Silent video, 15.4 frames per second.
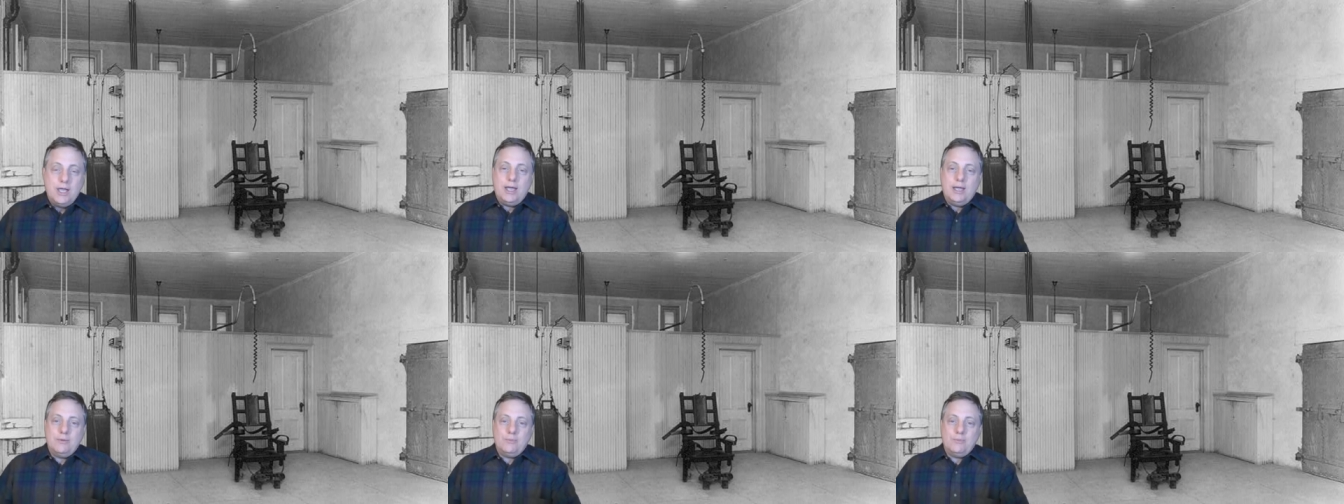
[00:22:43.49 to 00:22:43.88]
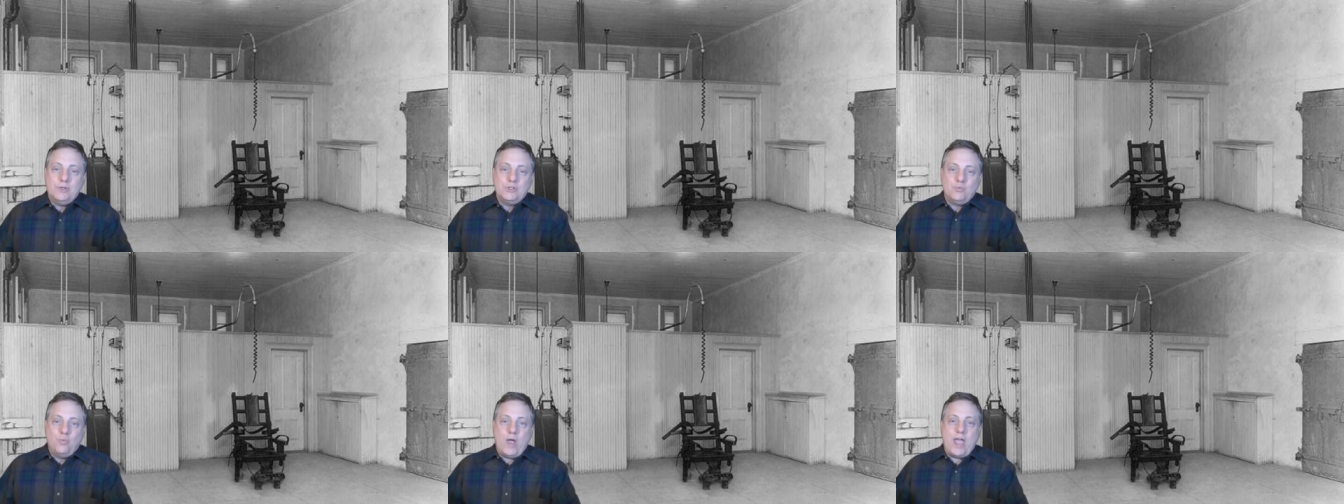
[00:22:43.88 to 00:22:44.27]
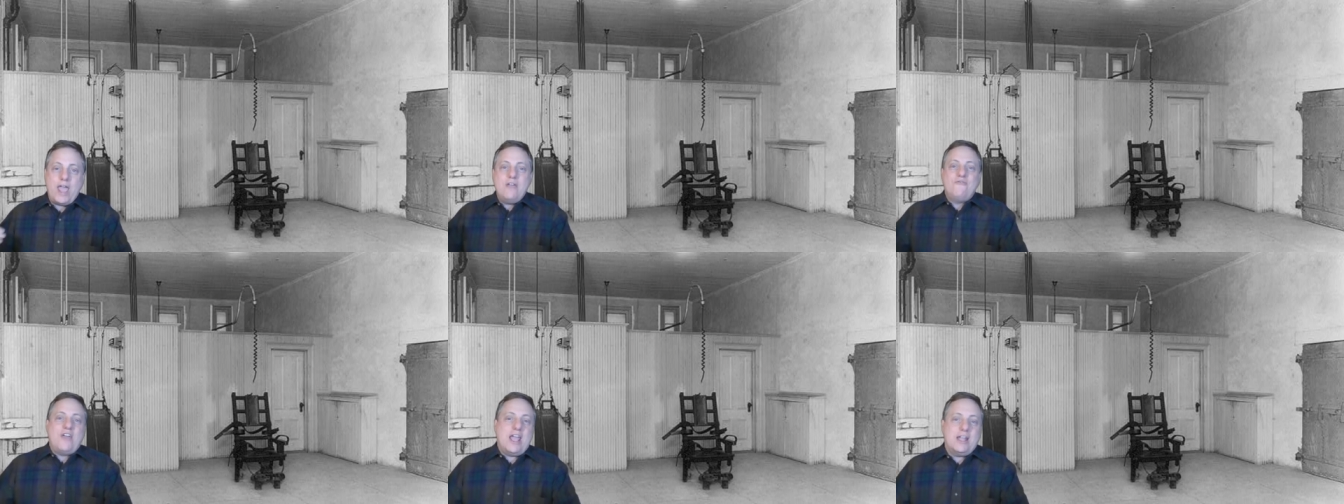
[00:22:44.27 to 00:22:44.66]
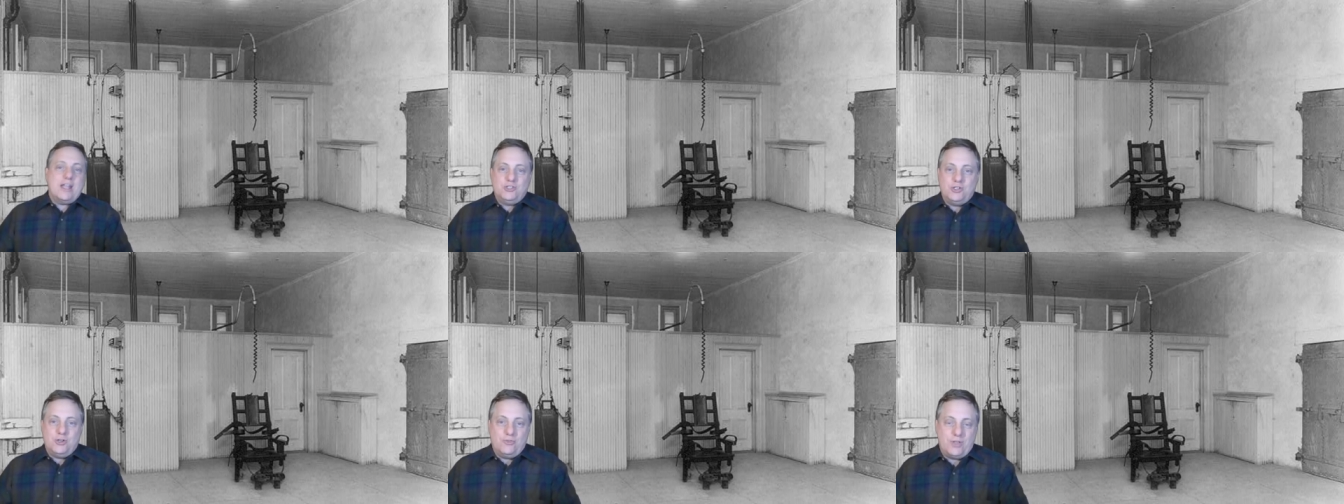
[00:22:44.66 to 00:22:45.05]
It was way
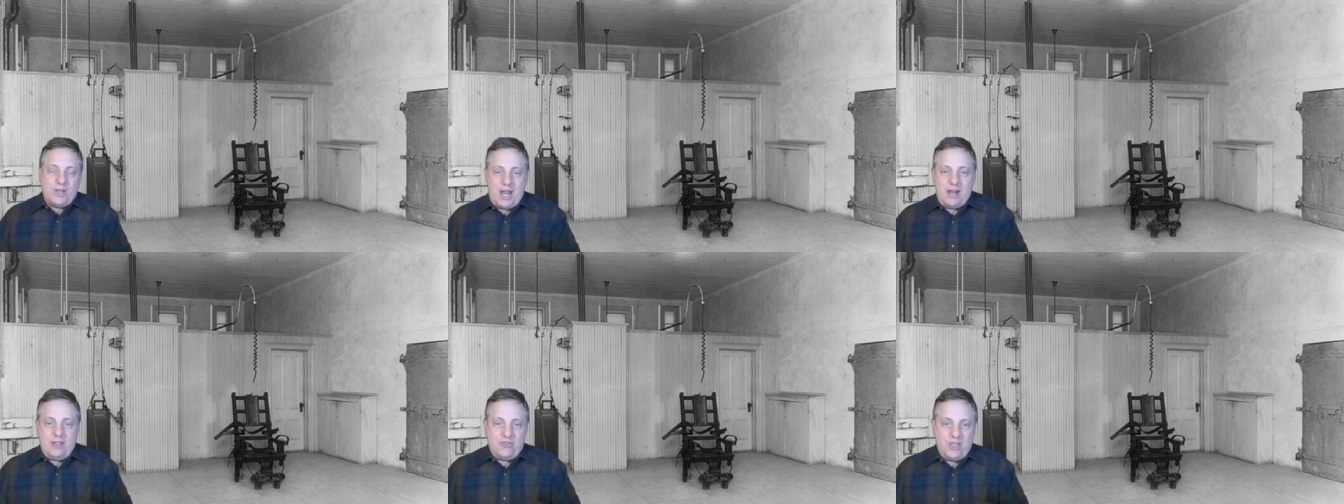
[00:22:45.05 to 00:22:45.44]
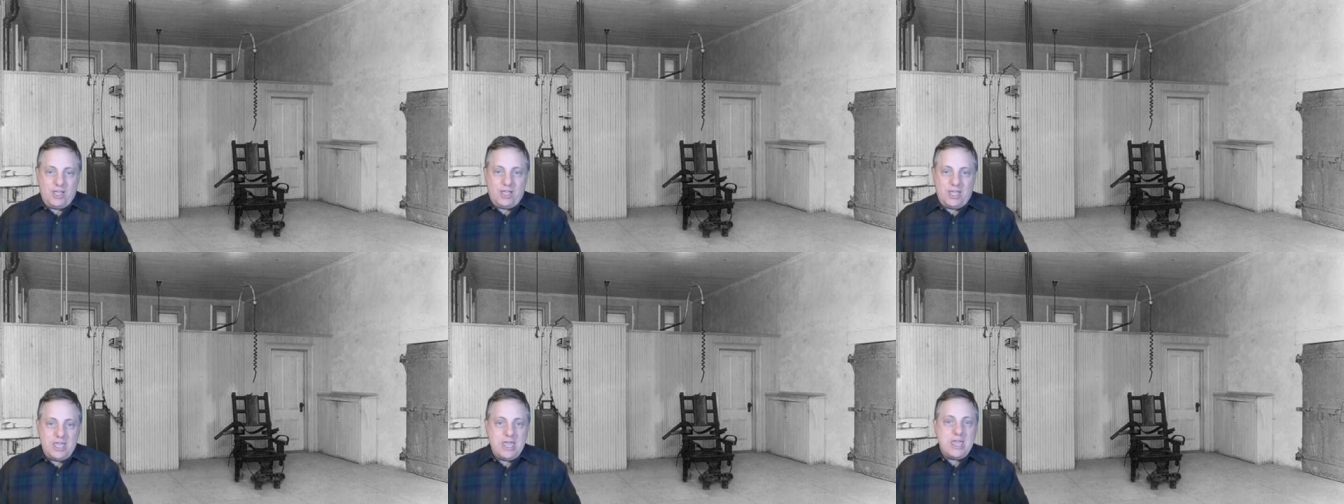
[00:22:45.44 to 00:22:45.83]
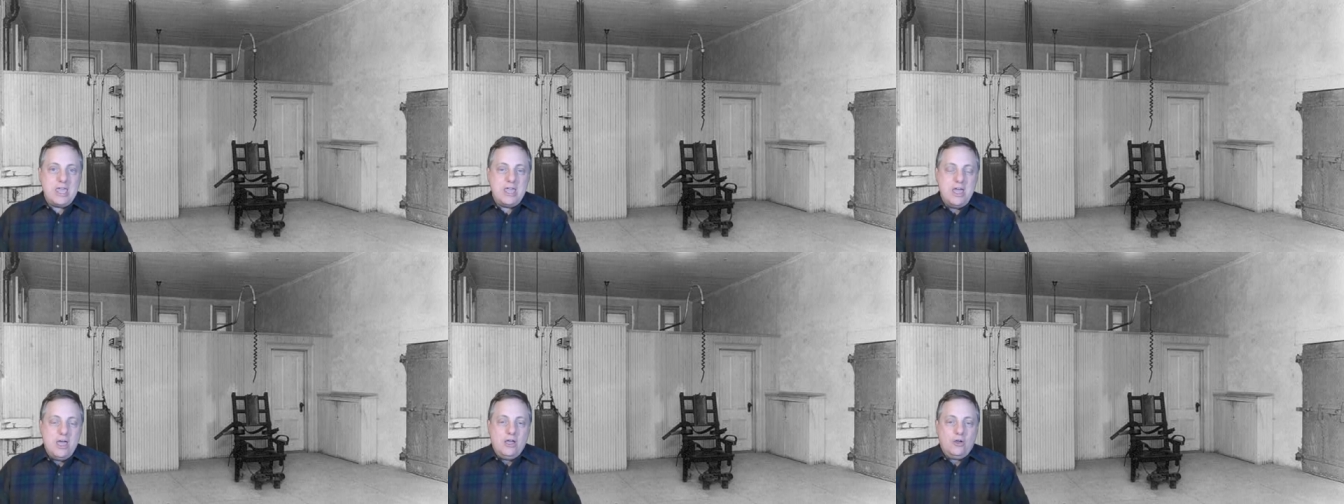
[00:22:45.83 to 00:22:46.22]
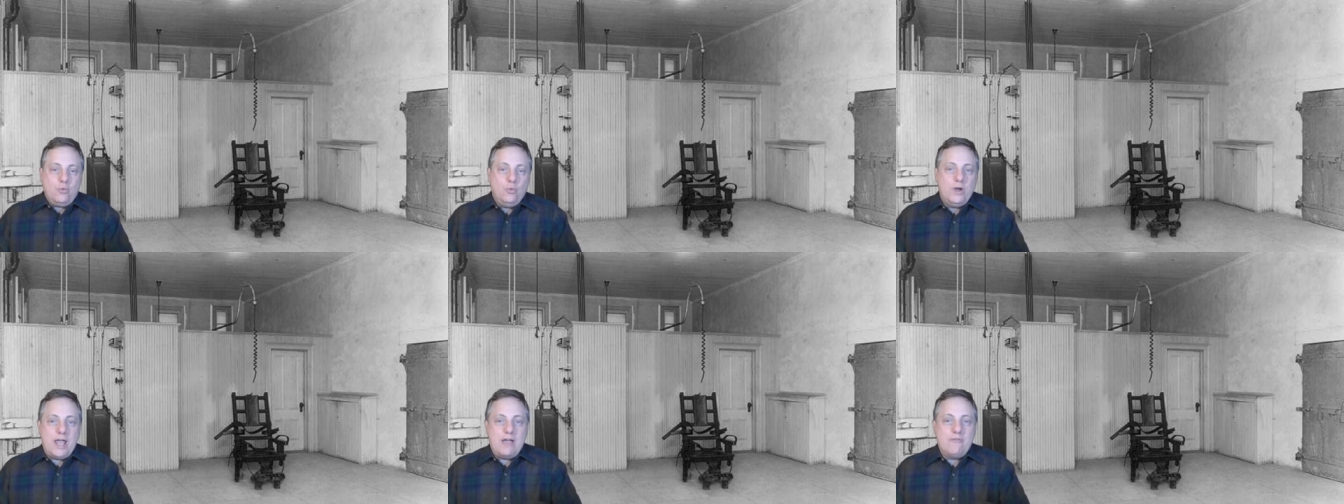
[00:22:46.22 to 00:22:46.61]
fancier than anything he
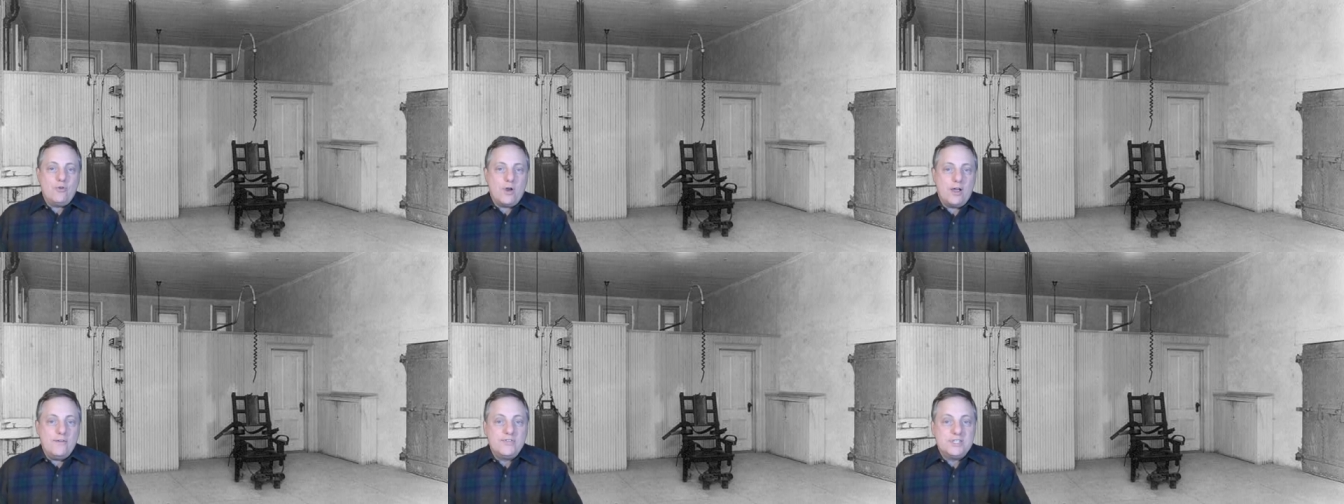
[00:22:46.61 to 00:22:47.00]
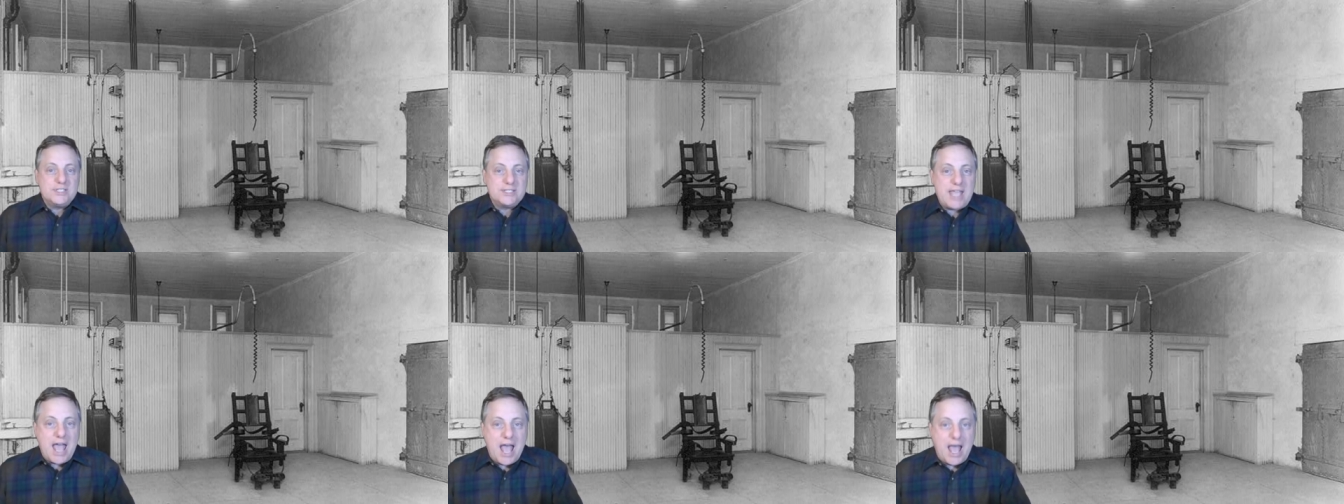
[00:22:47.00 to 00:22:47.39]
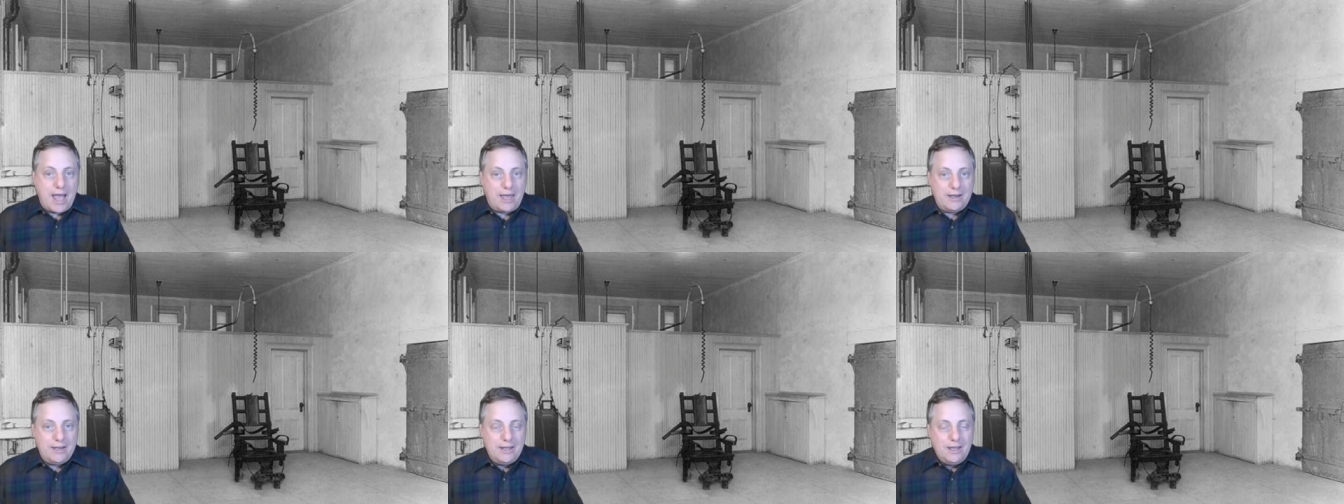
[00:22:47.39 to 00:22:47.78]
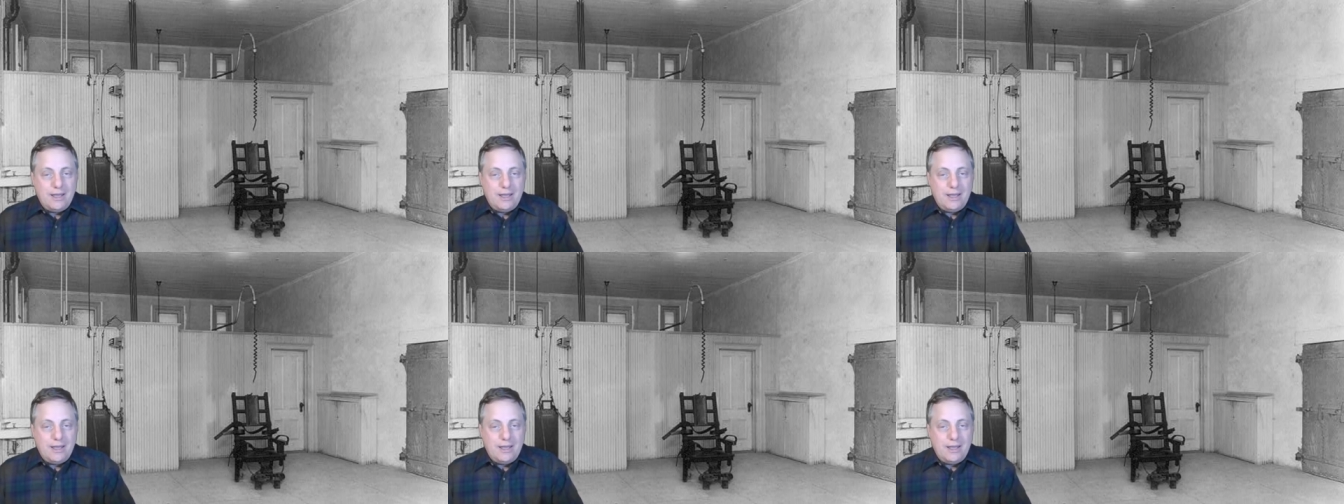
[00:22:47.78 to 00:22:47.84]
would ever have said,